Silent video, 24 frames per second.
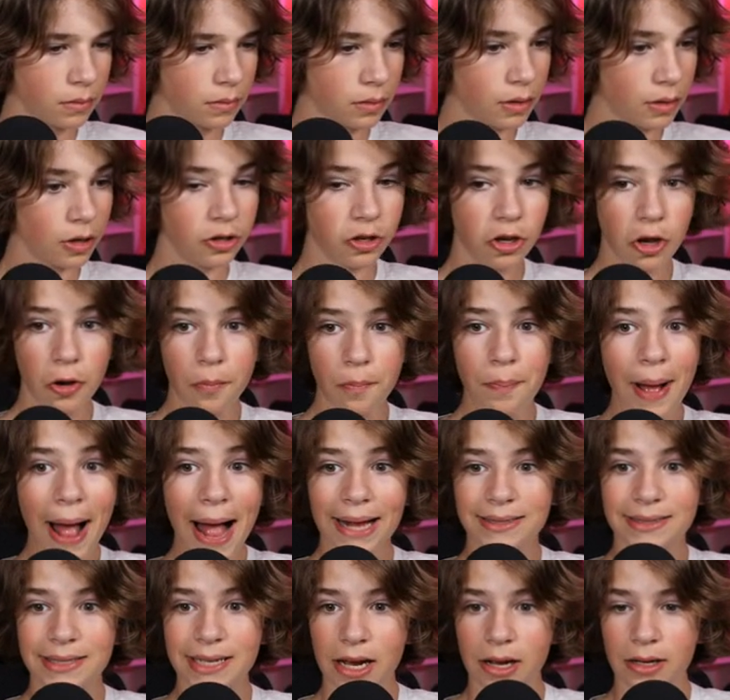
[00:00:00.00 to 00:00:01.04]
Your
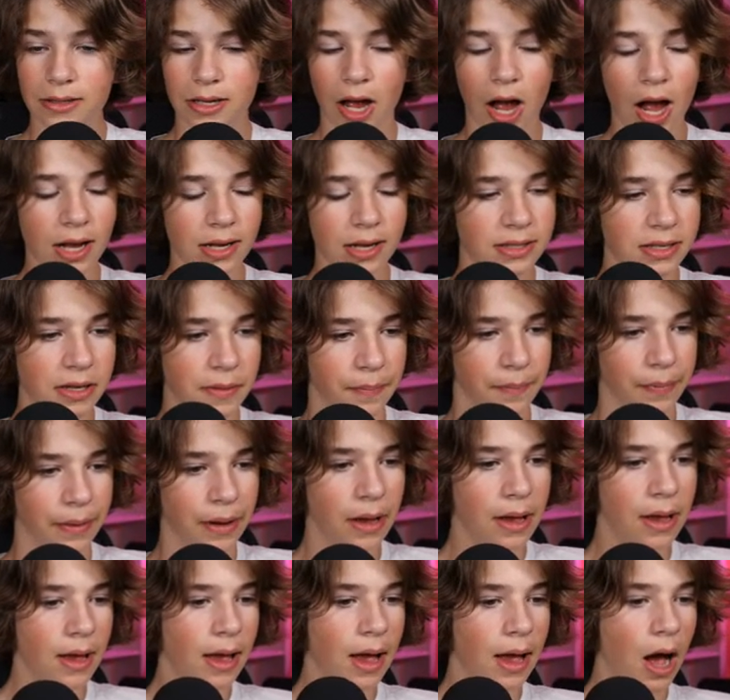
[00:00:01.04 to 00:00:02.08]
back tail is awesome.
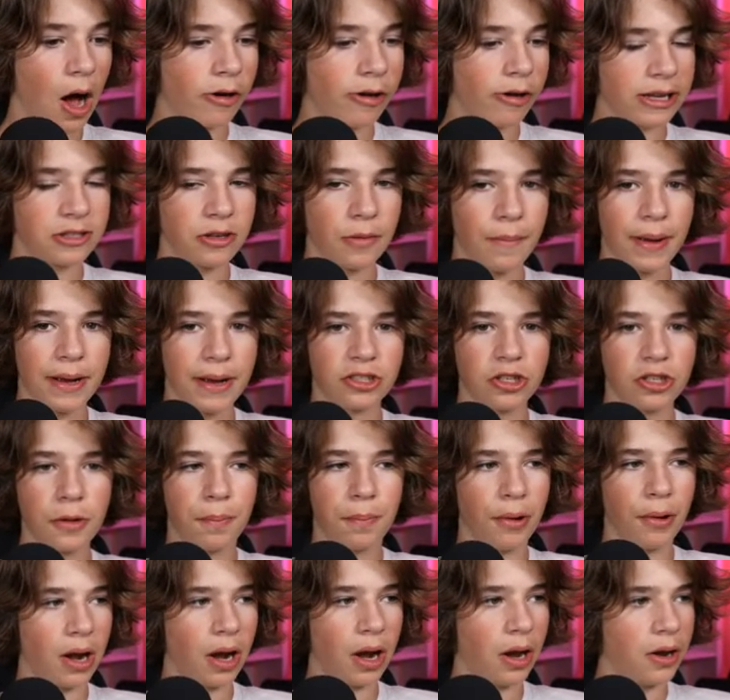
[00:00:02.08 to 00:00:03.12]
Okay, so make sure you
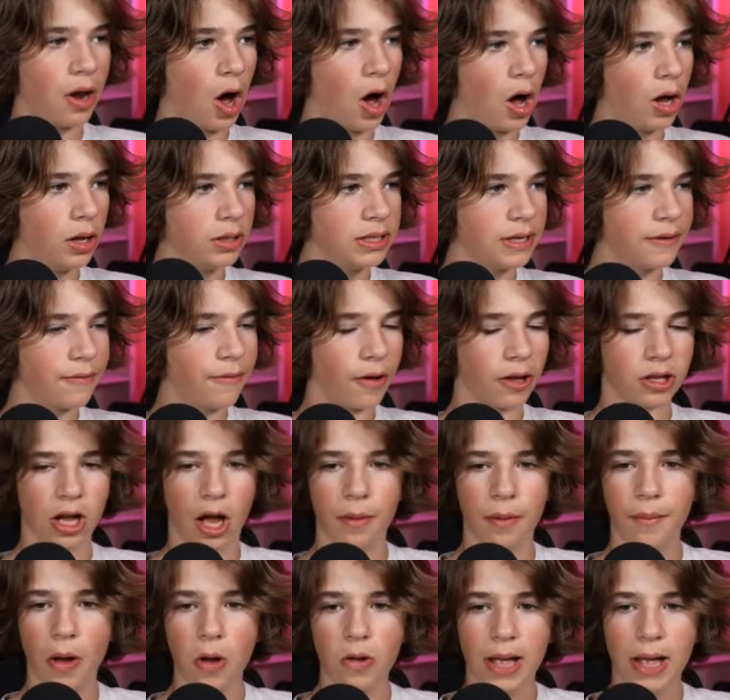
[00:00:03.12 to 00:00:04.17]
put on all default
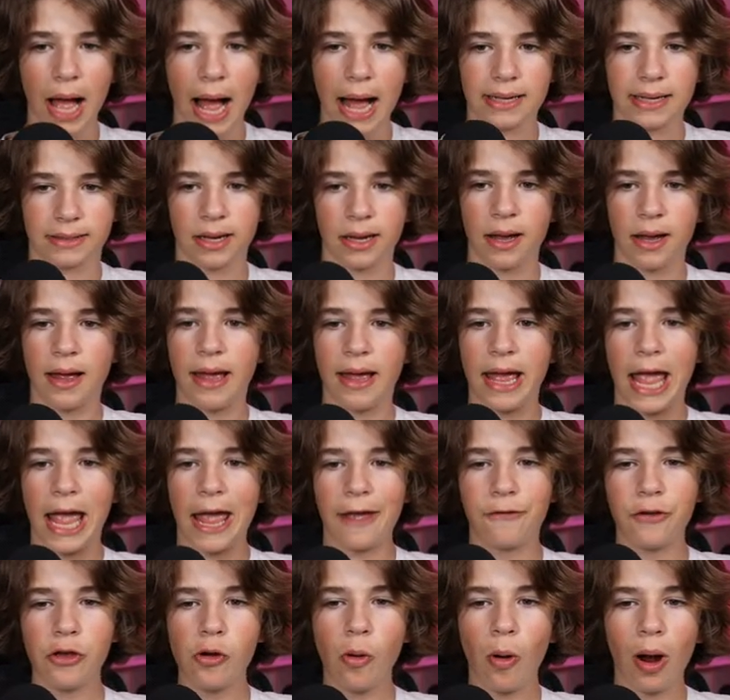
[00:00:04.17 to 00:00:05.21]
combo. Guys, if
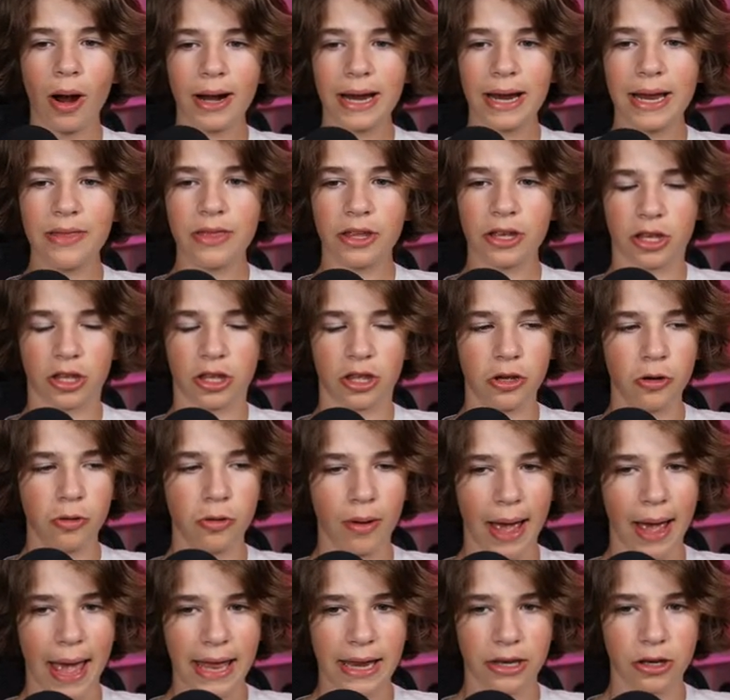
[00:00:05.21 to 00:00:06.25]
you are in the queue
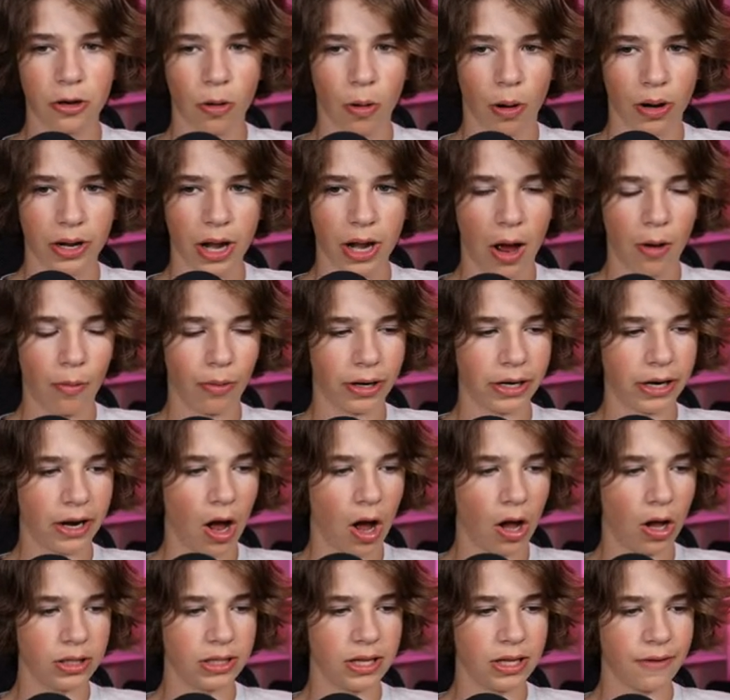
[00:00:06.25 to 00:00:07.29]
and you are not wearing an
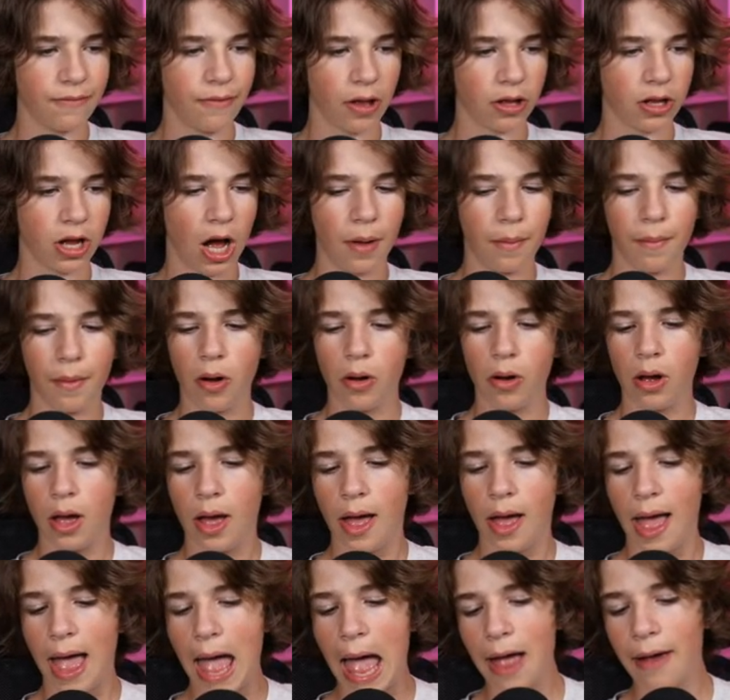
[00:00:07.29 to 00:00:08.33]
all default combo,
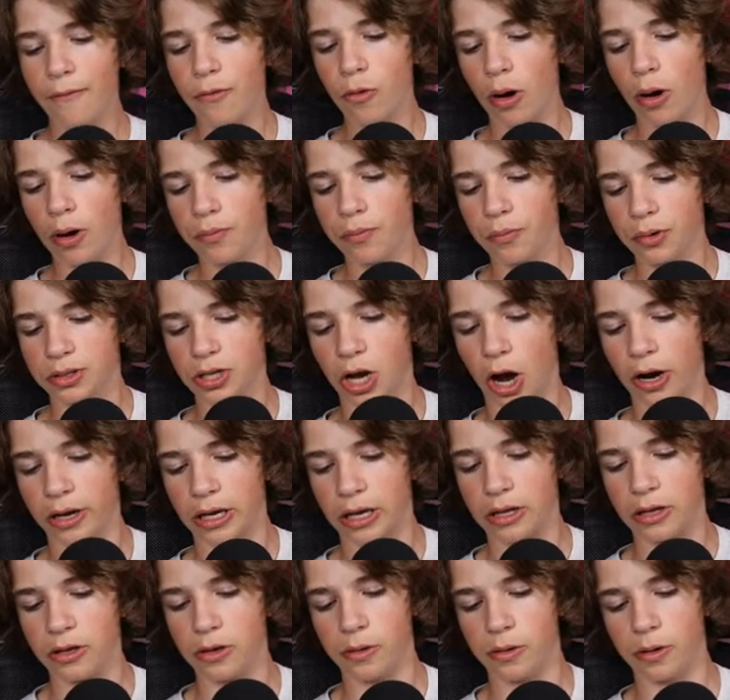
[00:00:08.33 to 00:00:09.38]
everyone will target
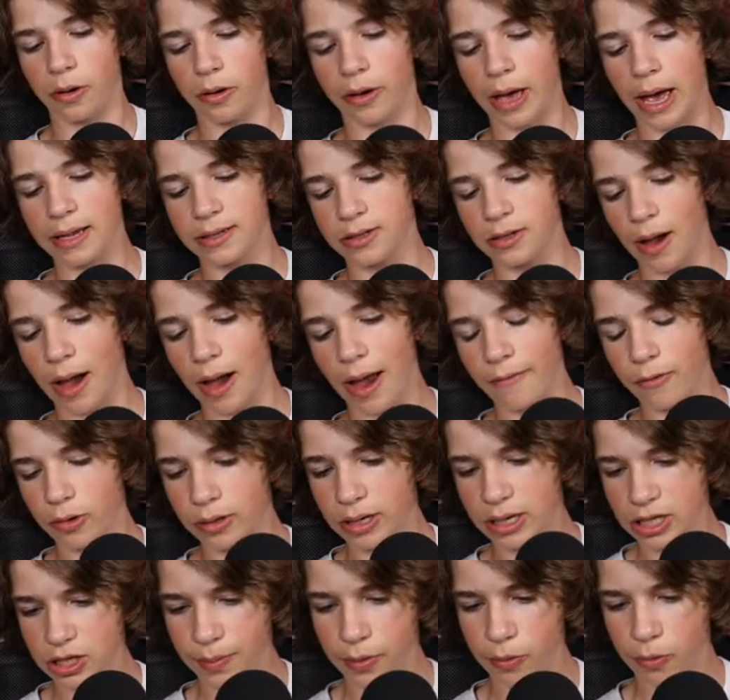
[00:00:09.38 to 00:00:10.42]
you, okay? So everyone
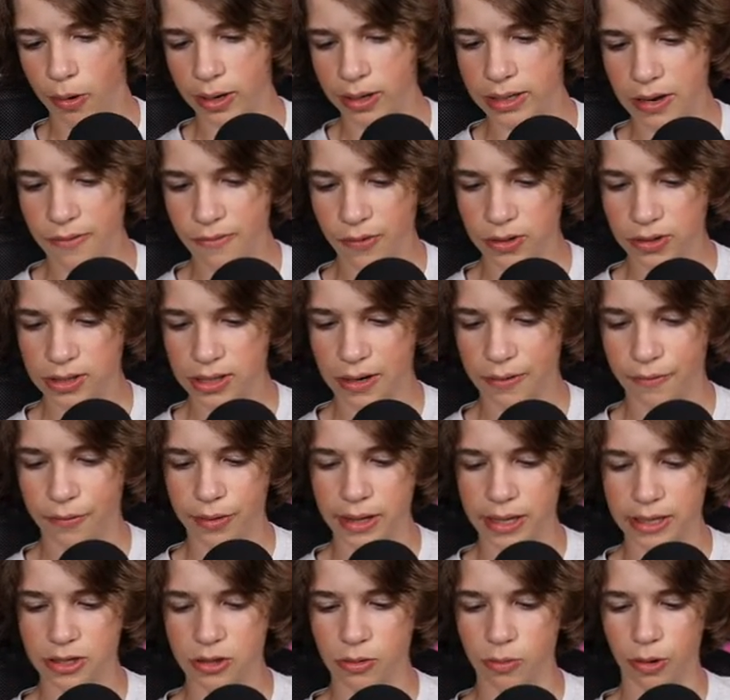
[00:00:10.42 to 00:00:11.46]
needs to be wearing default skin for
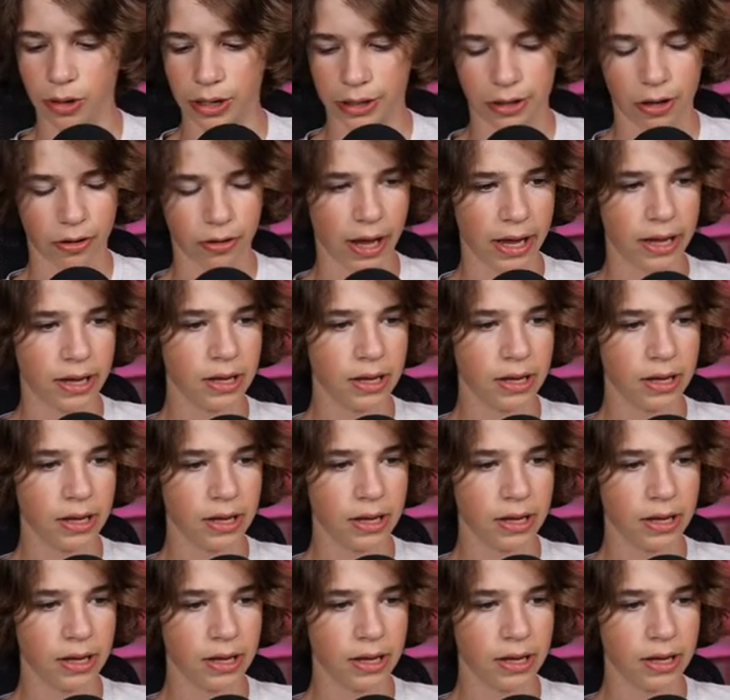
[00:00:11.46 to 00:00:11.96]
this to work, okay?